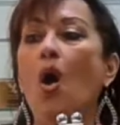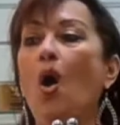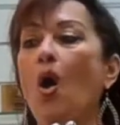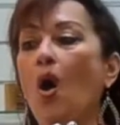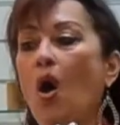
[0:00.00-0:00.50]

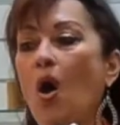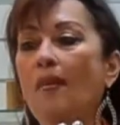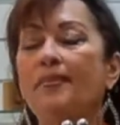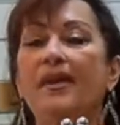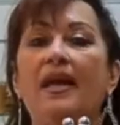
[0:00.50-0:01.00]

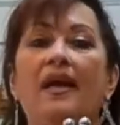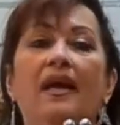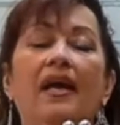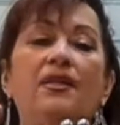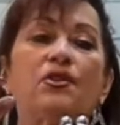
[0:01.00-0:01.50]
or
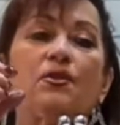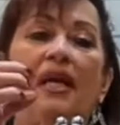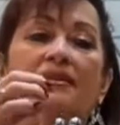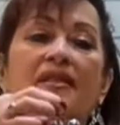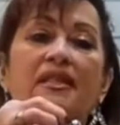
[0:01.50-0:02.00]
a
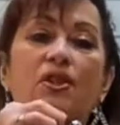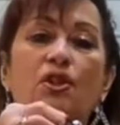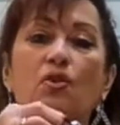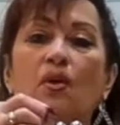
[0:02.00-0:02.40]
tissue,